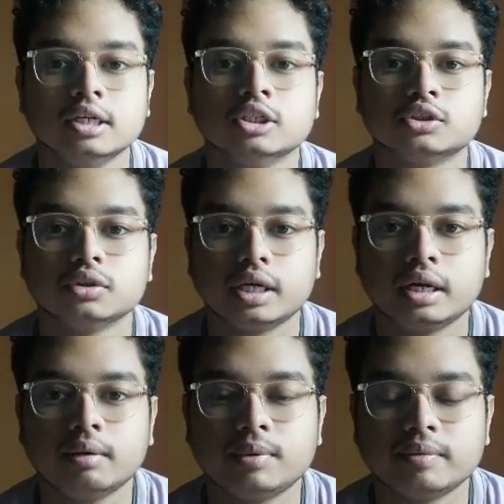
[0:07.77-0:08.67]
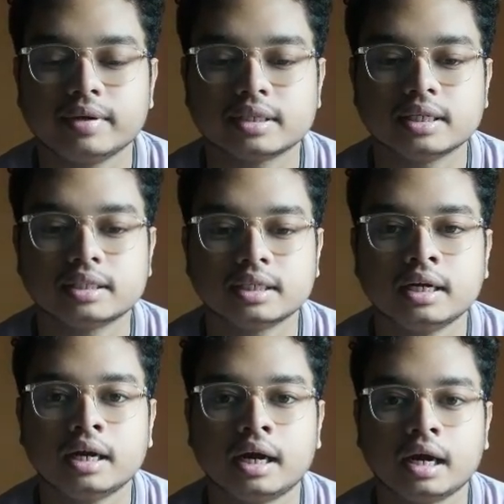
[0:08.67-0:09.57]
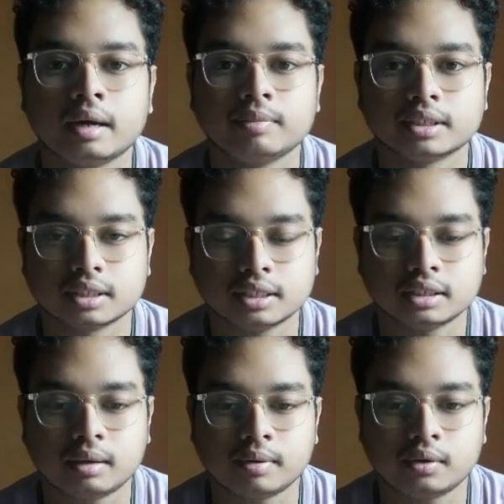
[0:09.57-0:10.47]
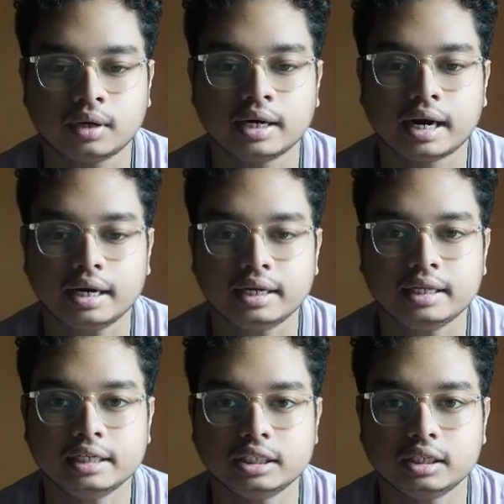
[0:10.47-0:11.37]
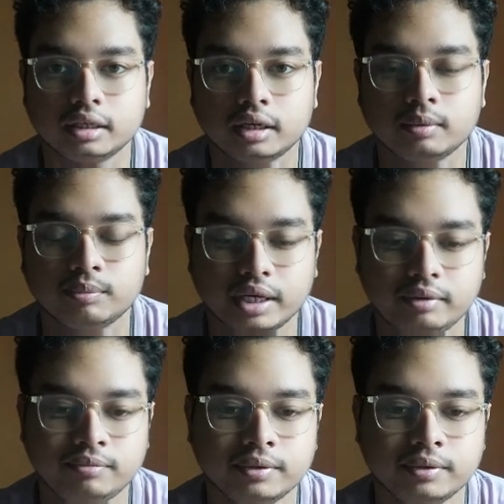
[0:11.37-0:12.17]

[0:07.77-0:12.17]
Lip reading: So in our previous lecture I have discussed about the radical initiator in brief.